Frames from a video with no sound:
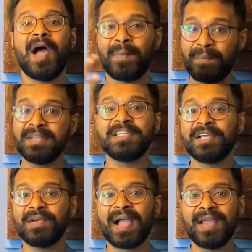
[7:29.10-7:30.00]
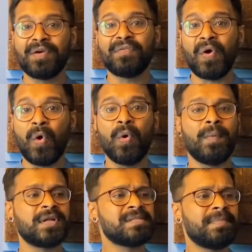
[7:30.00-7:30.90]
a particular kind of home,
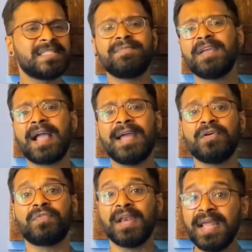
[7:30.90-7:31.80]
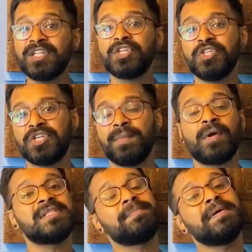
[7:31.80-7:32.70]
or a specific kind of relationship,
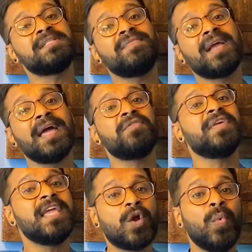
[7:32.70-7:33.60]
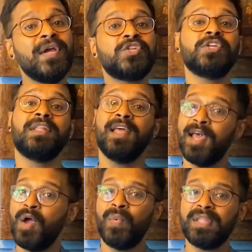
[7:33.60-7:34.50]
or a specific kind of equation
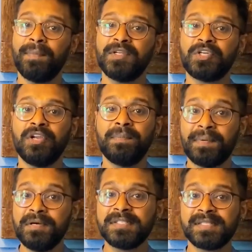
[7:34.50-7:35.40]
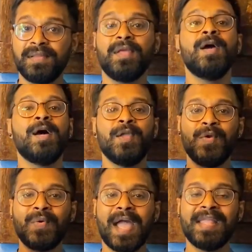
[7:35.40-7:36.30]
with a particular person.
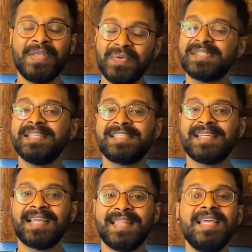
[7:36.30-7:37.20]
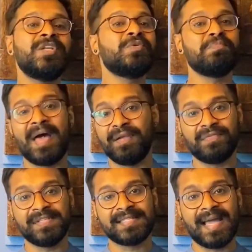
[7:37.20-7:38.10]
You can use this technique to
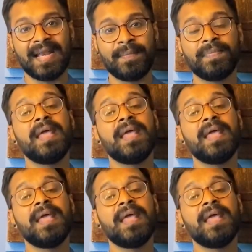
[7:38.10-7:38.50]
manifest that.